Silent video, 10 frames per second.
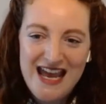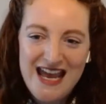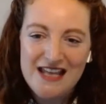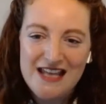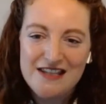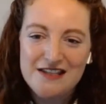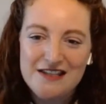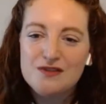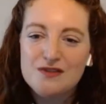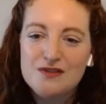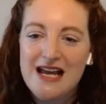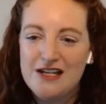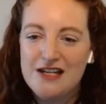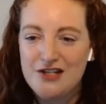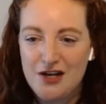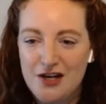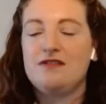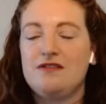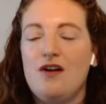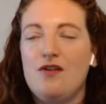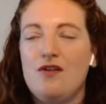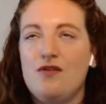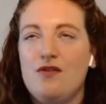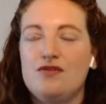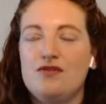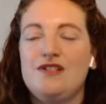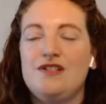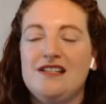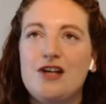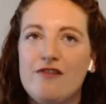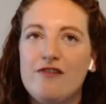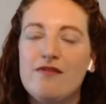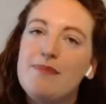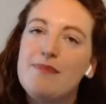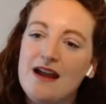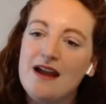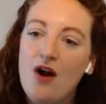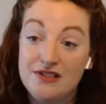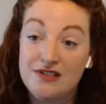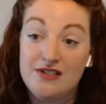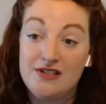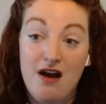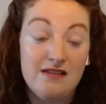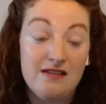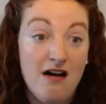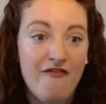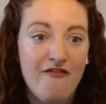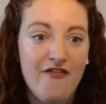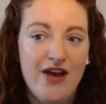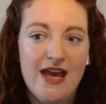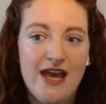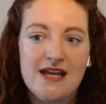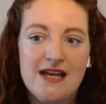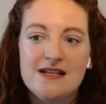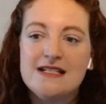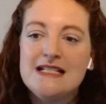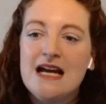And the school talent show audience go from being hostile and laughing